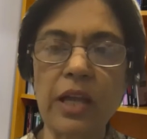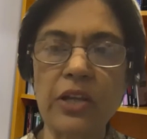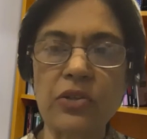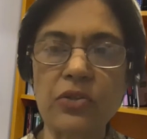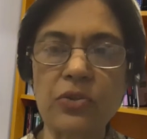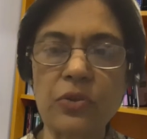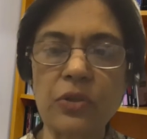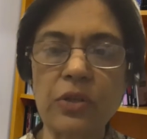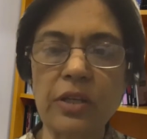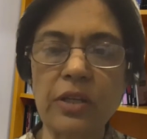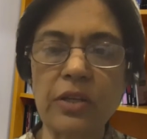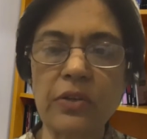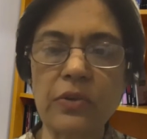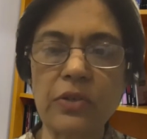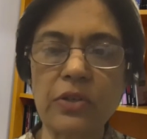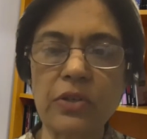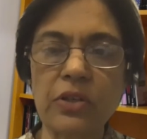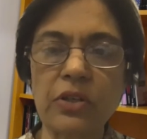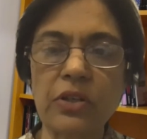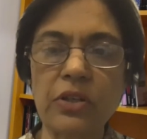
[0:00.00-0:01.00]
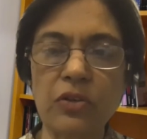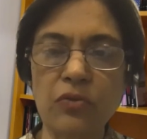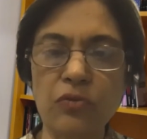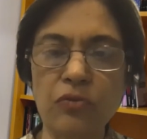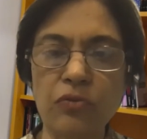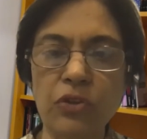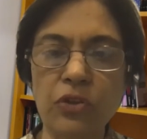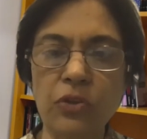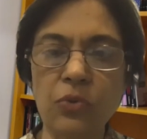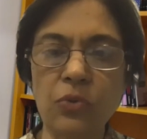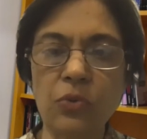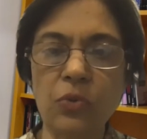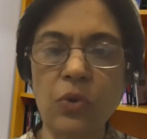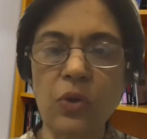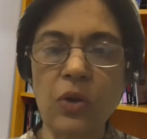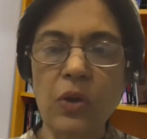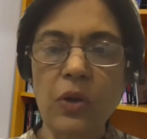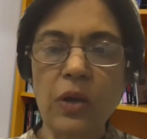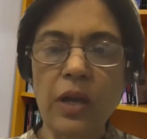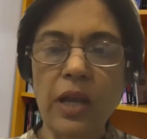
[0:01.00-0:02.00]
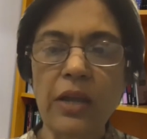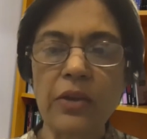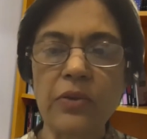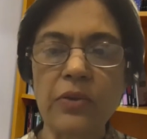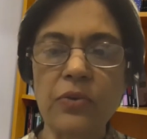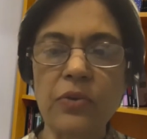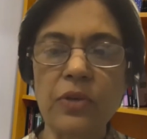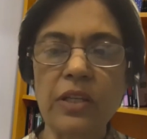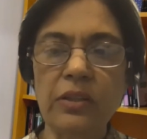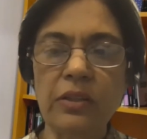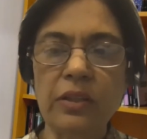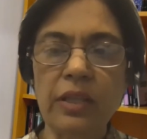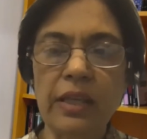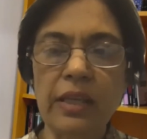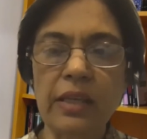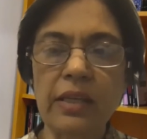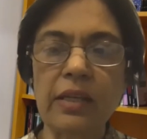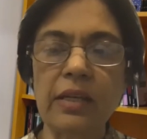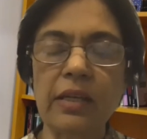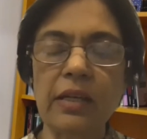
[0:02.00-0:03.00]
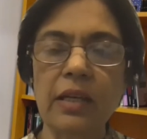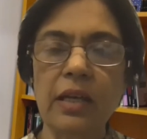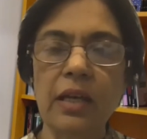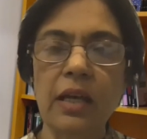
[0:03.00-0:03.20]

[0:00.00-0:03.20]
actually critically review and rethink